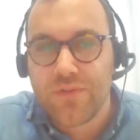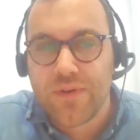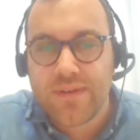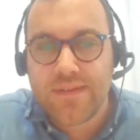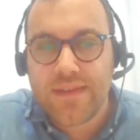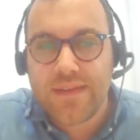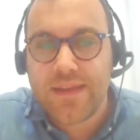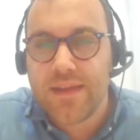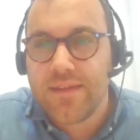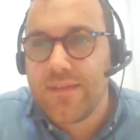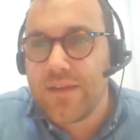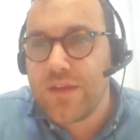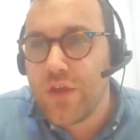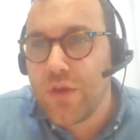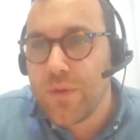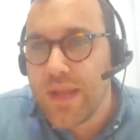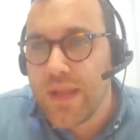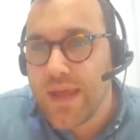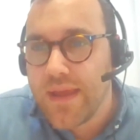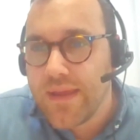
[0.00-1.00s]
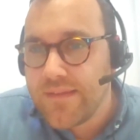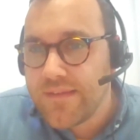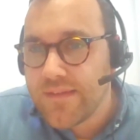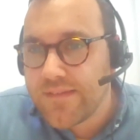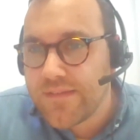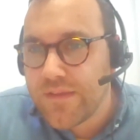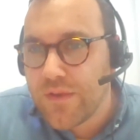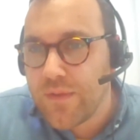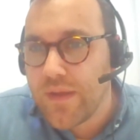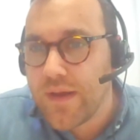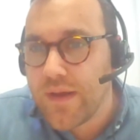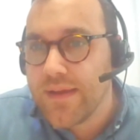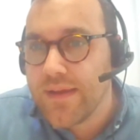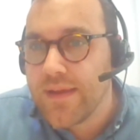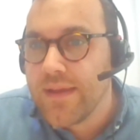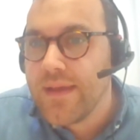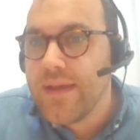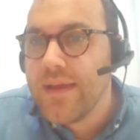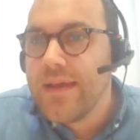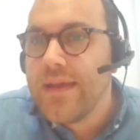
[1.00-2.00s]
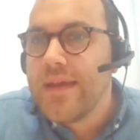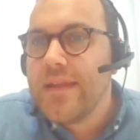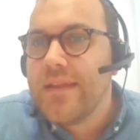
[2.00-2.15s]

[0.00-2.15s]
I'd stick it in the Q&A just so that I